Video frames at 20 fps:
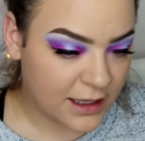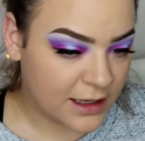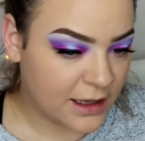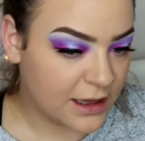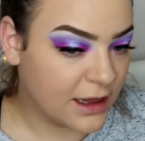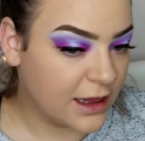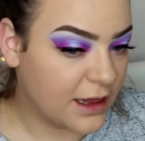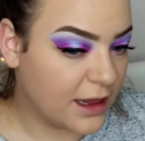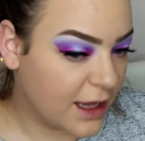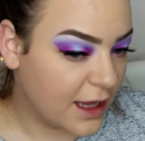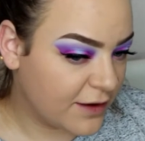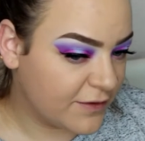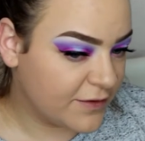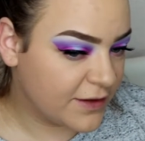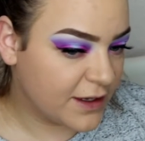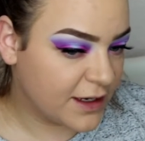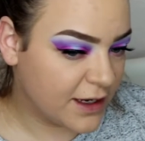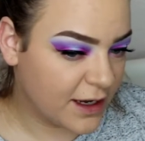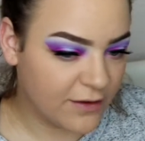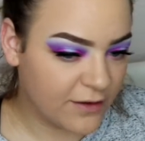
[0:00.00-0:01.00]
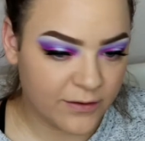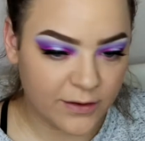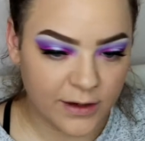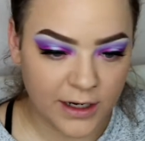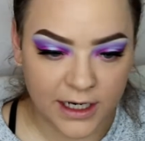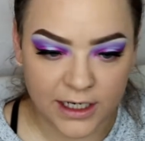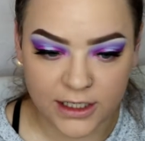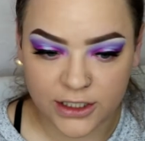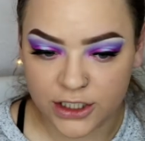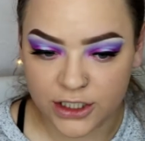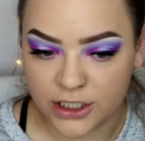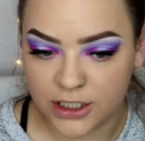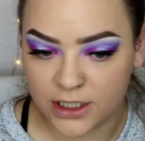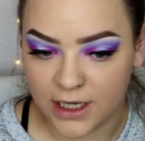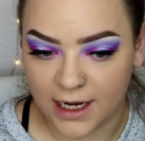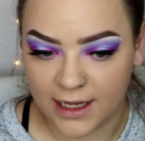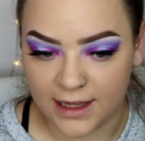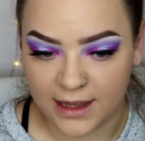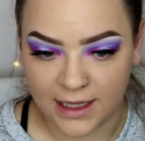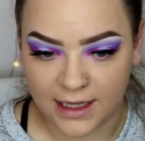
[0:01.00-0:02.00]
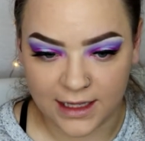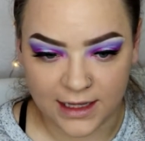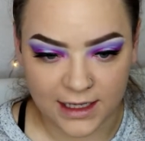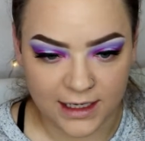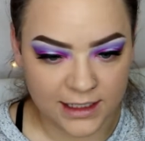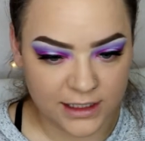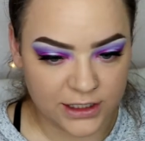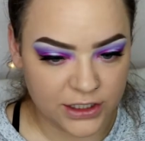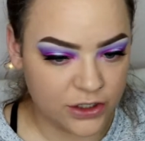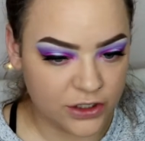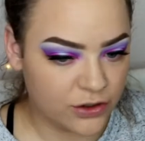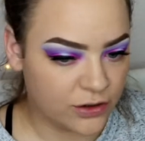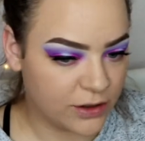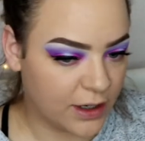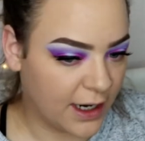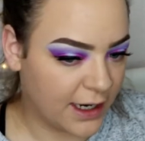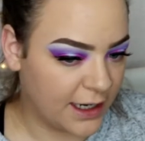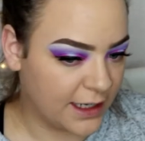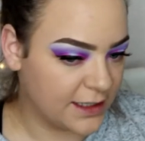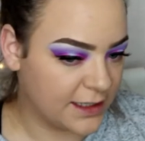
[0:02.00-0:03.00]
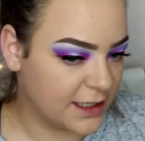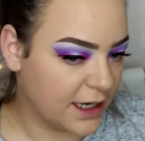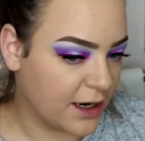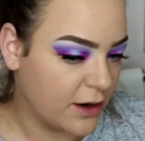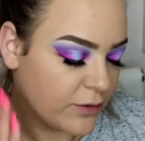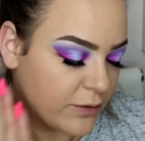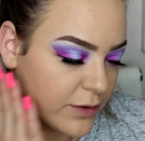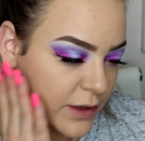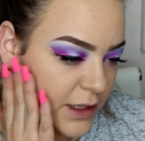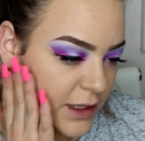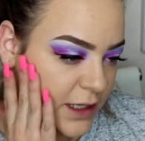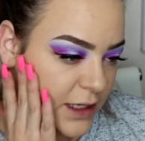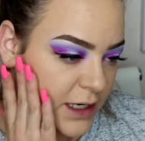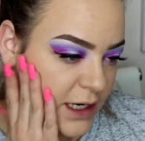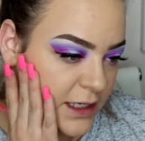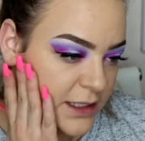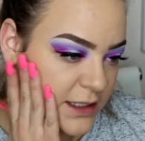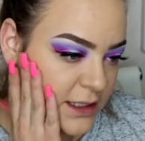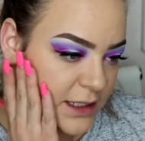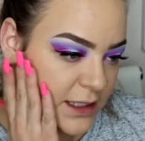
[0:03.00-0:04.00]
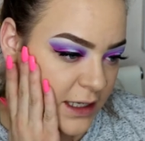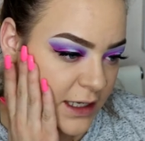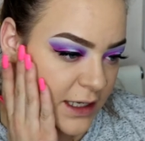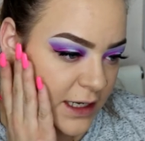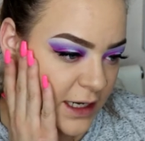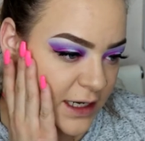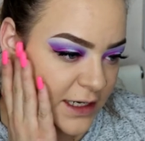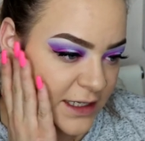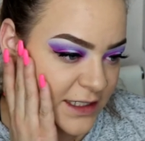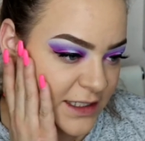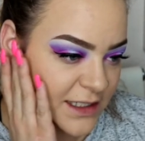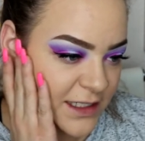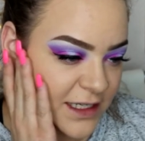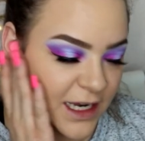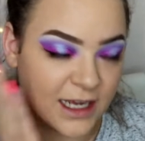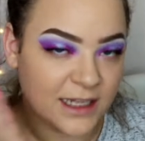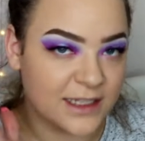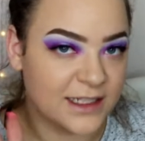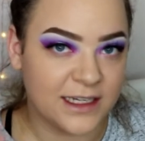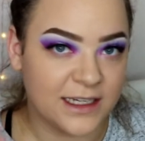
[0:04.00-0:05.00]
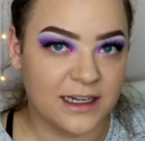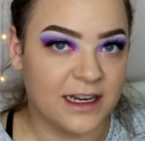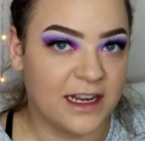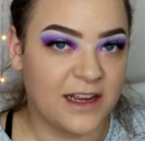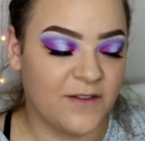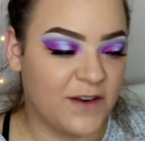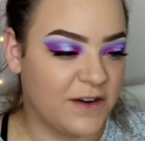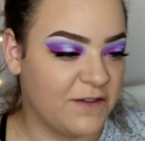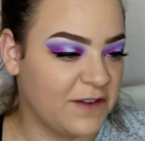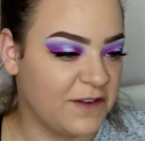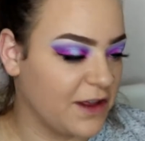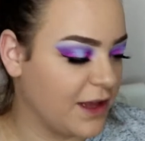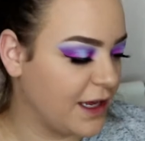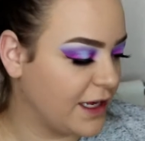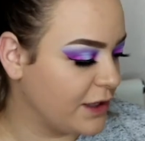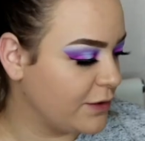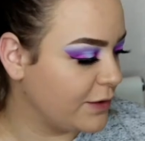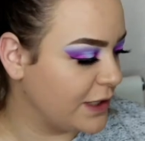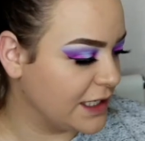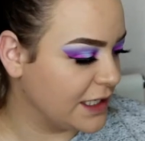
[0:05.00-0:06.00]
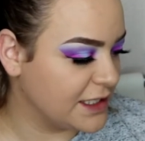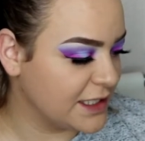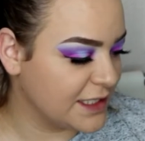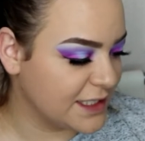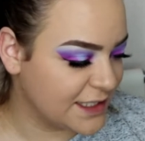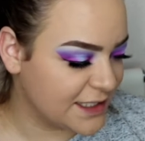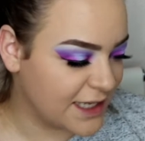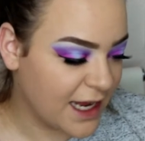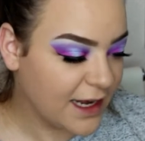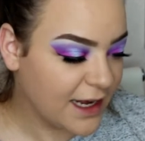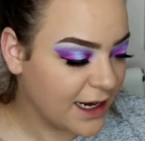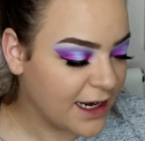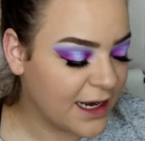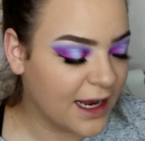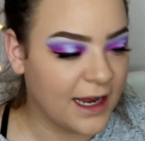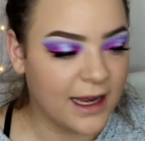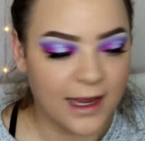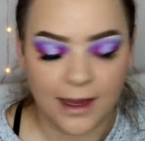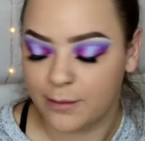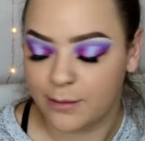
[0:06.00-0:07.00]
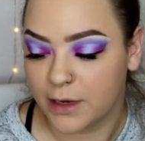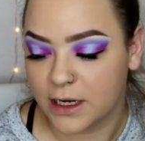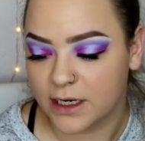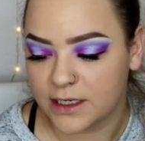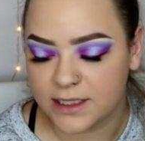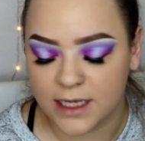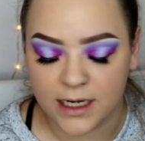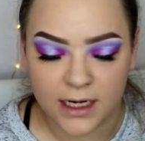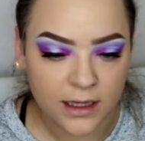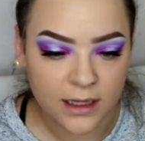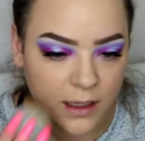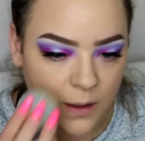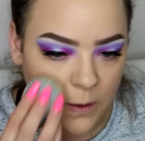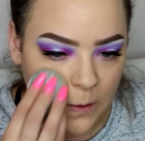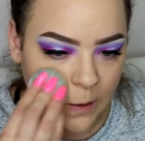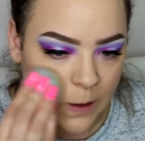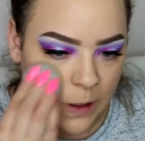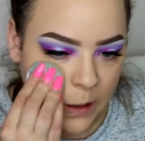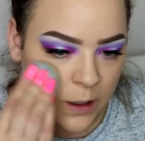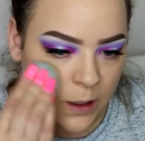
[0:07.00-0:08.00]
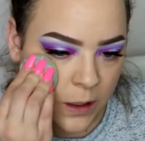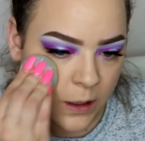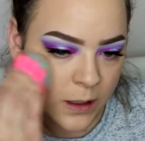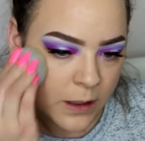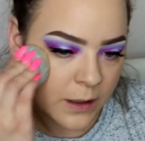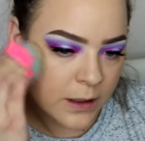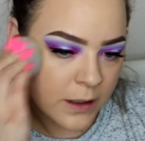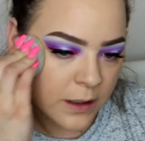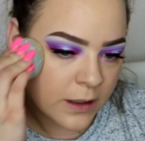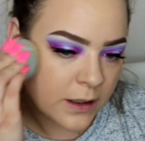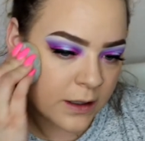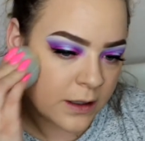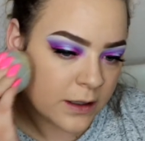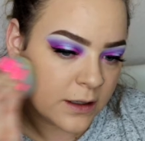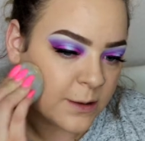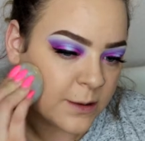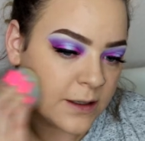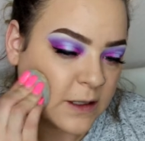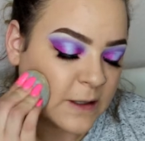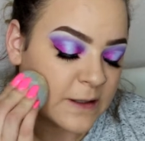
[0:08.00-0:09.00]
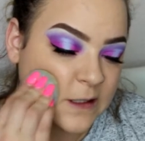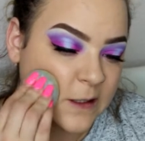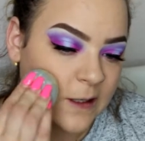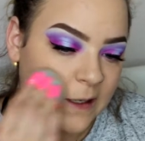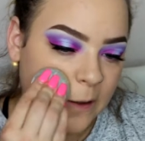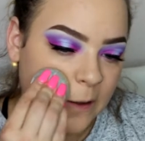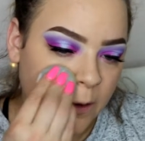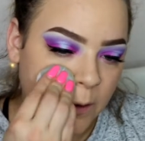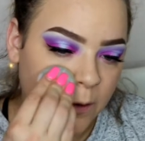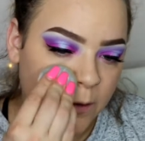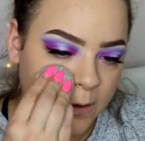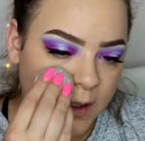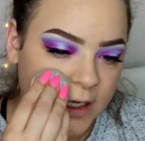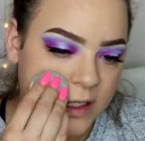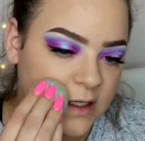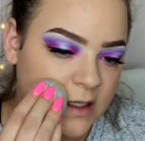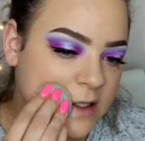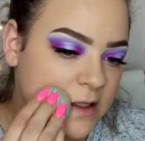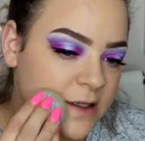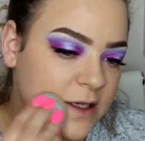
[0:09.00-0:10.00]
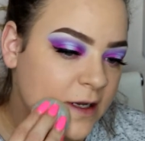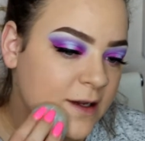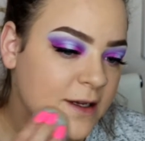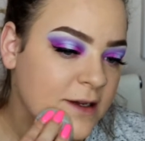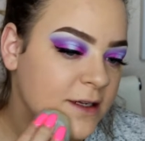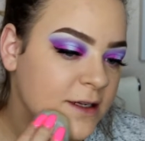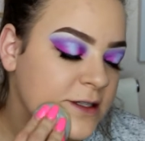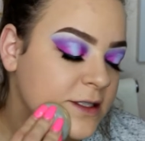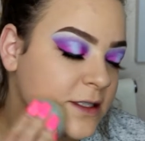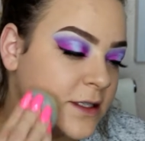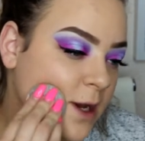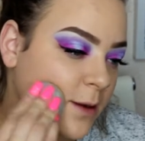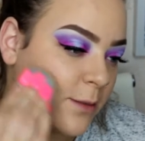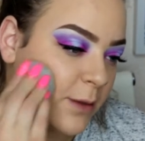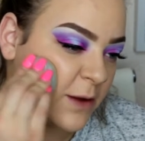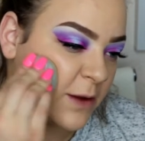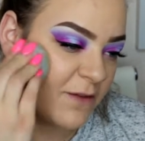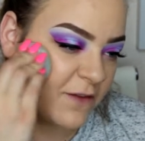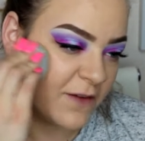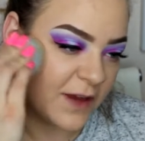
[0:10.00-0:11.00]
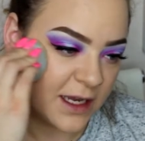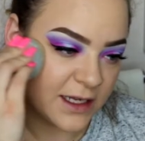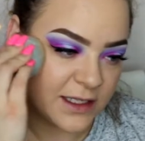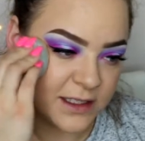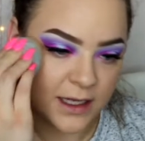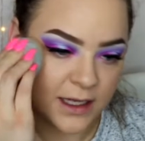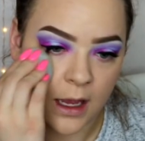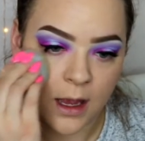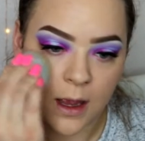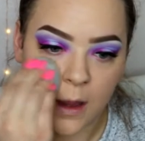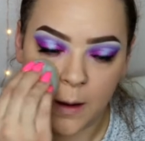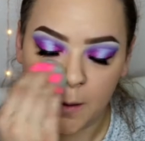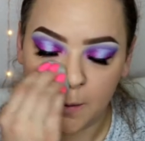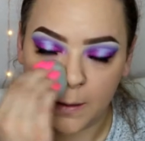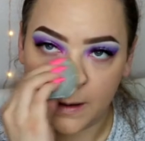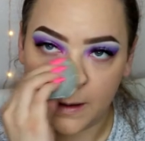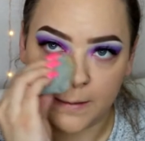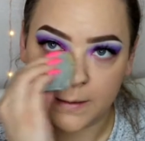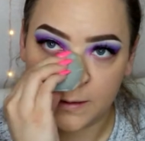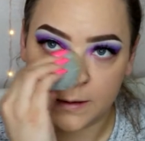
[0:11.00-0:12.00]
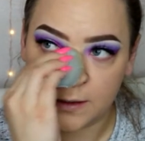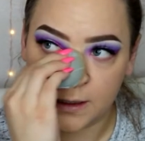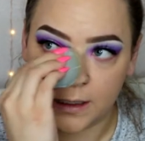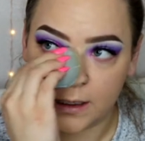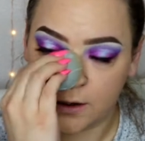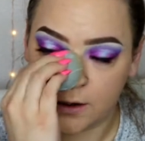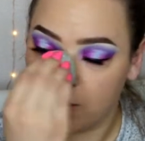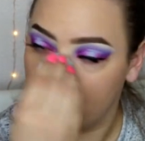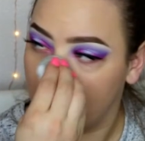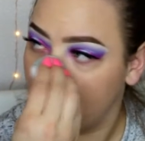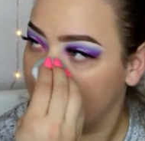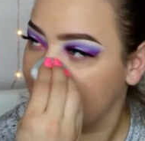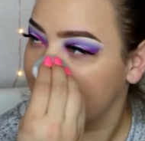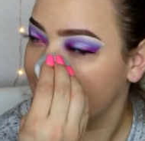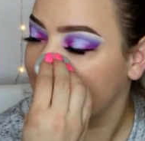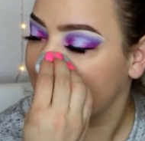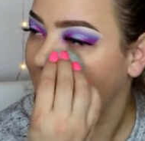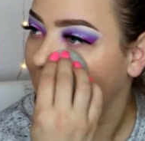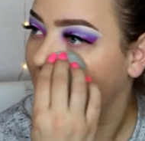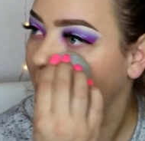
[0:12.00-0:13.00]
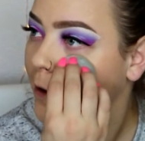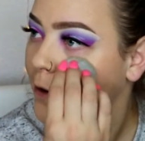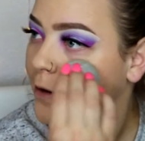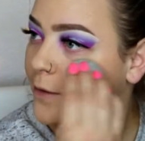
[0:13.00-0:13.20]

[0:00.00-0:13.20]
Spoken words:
love the coverage. I think that it's drying down really nicely. It doesn't even feel like you need to set it. I am gonna set it though, because I always set my face, but I'm just gonna go over